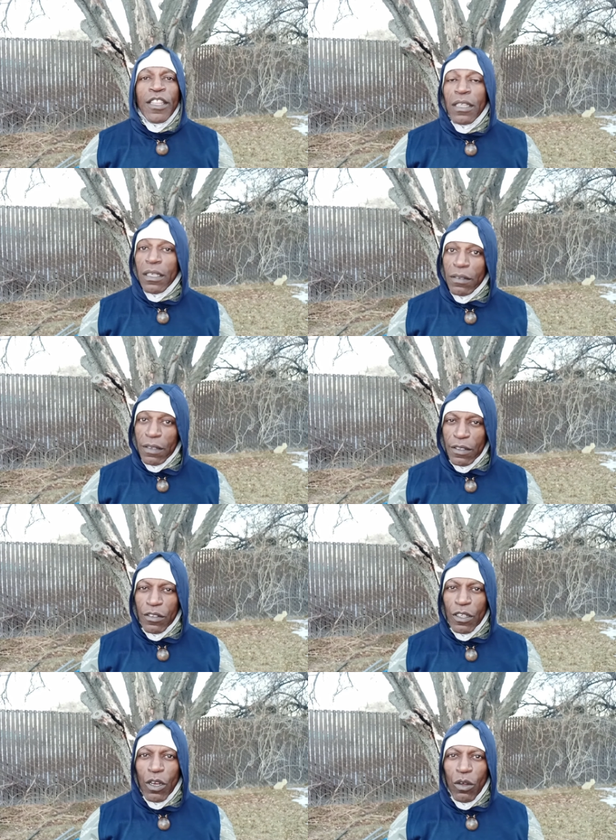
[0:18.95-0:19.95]
This is
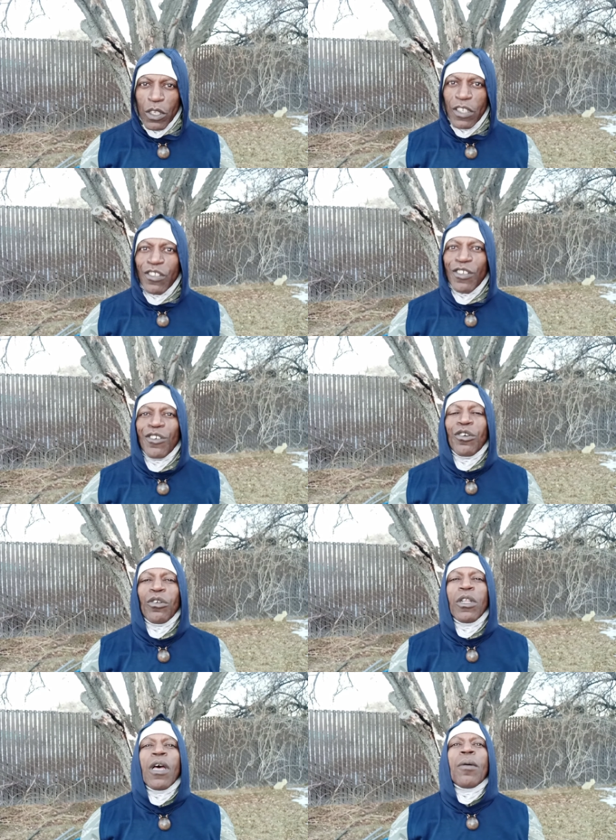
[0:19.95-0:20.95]
the Golden
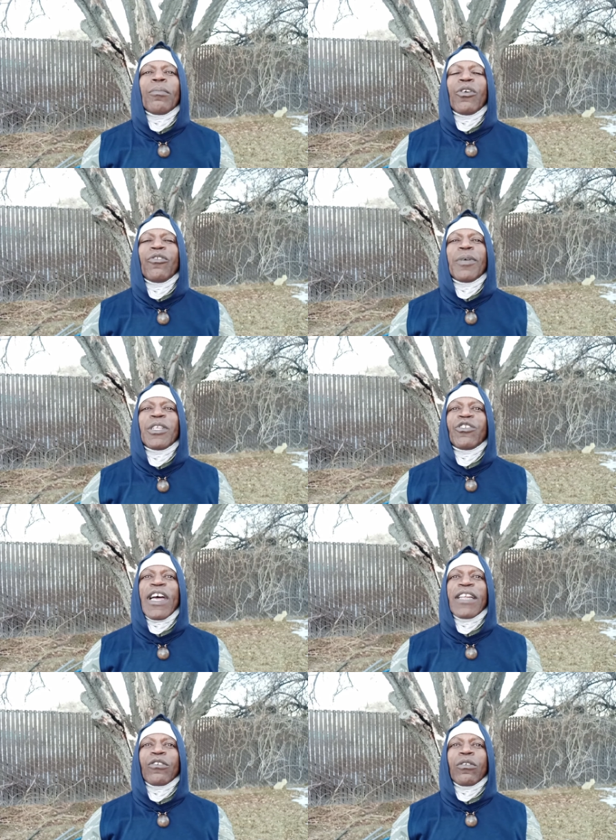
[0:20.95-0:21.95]
Circle Movement Channel.